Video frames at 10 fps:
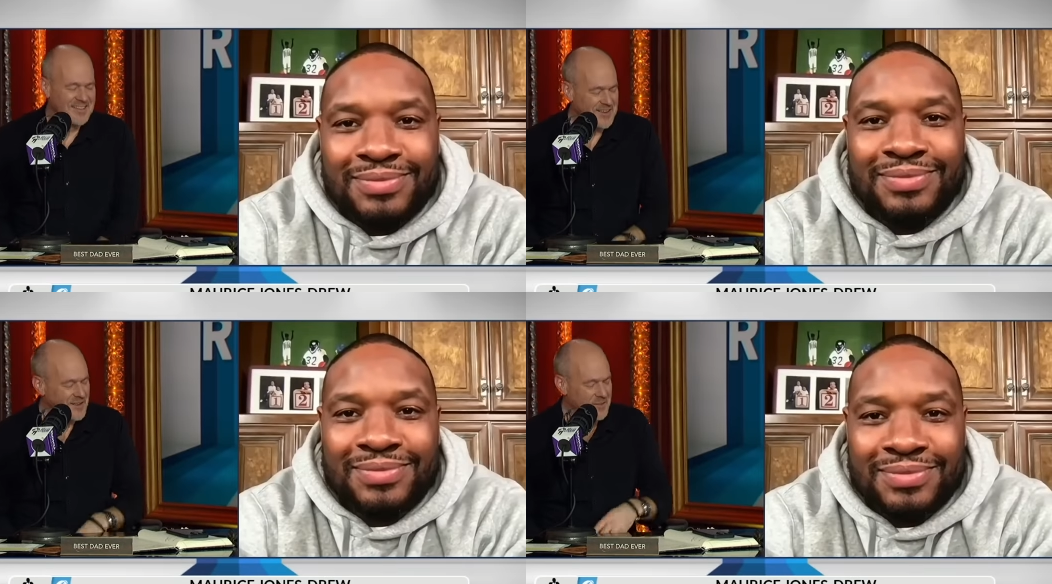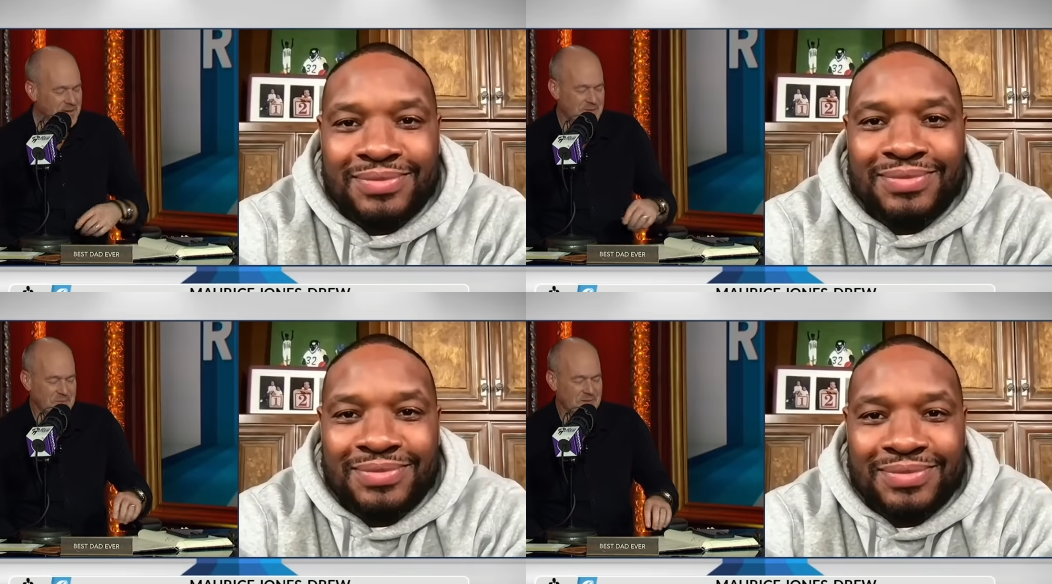Speaker 1: So let me
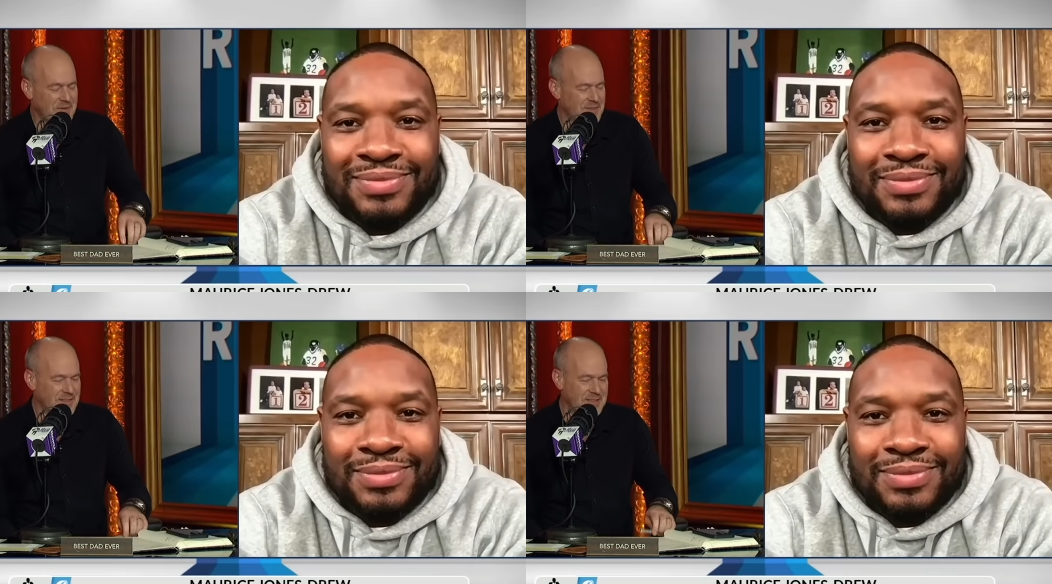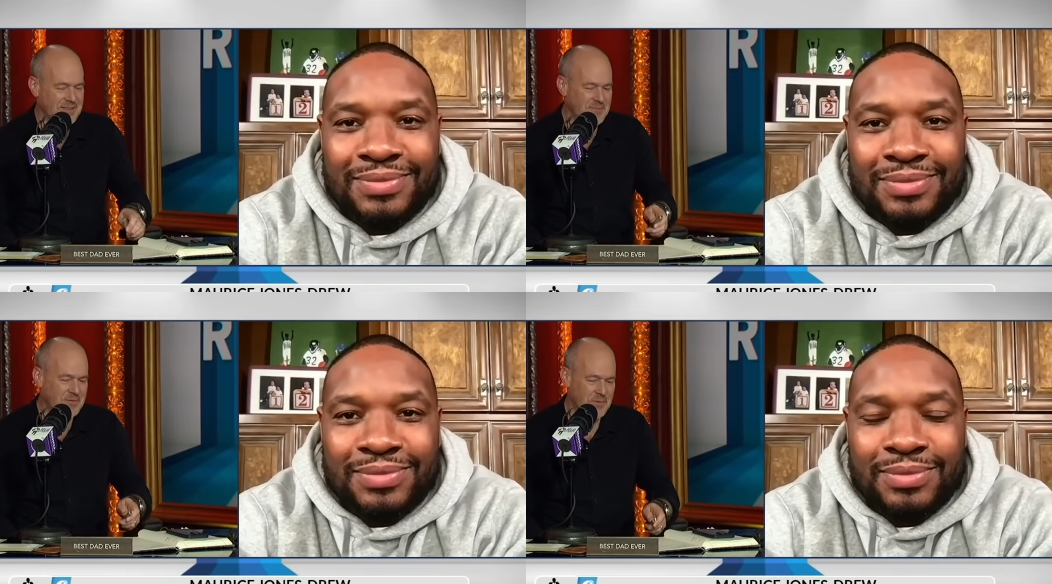just revisit
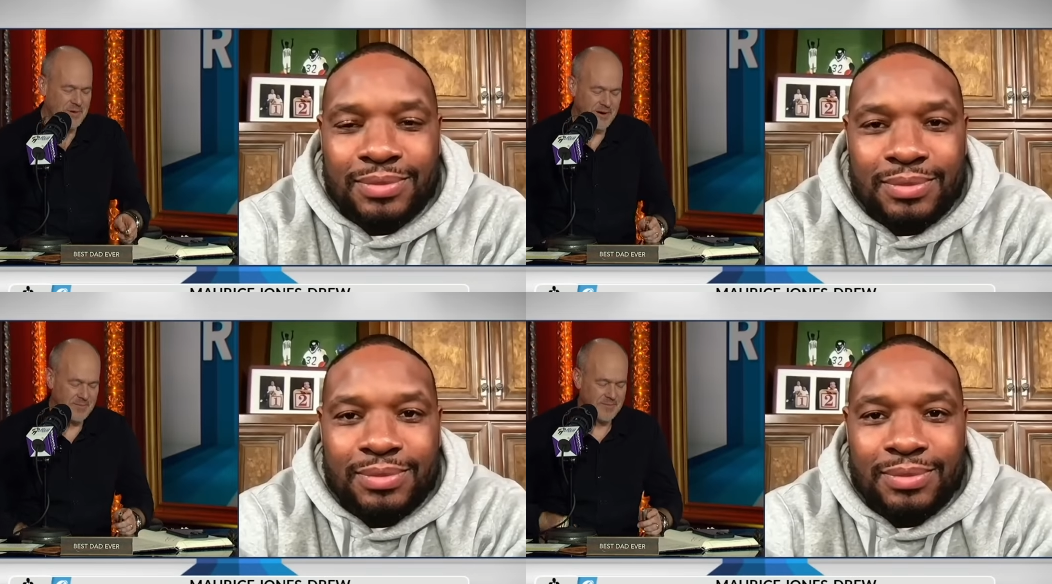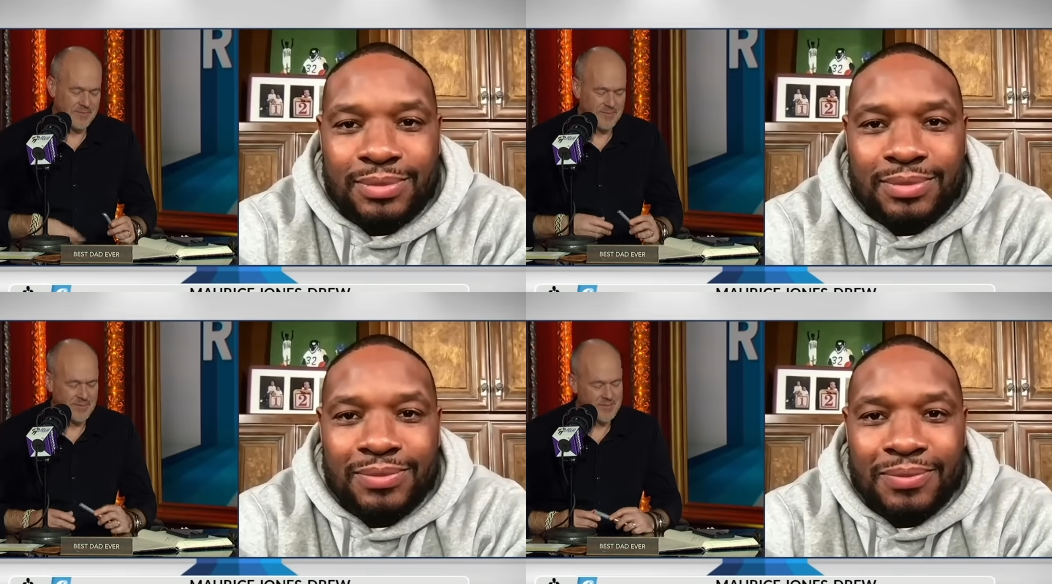this before I
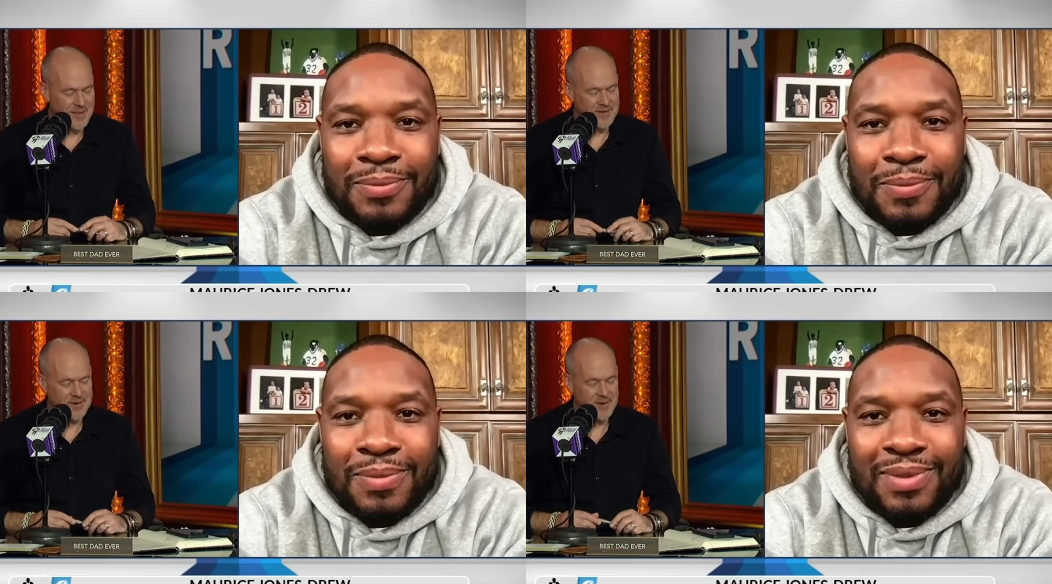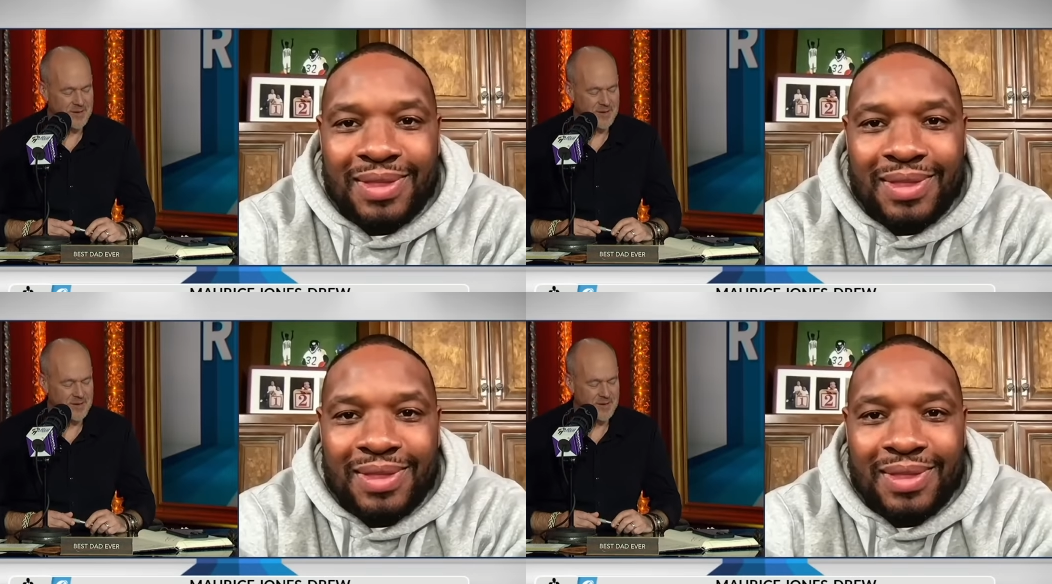let you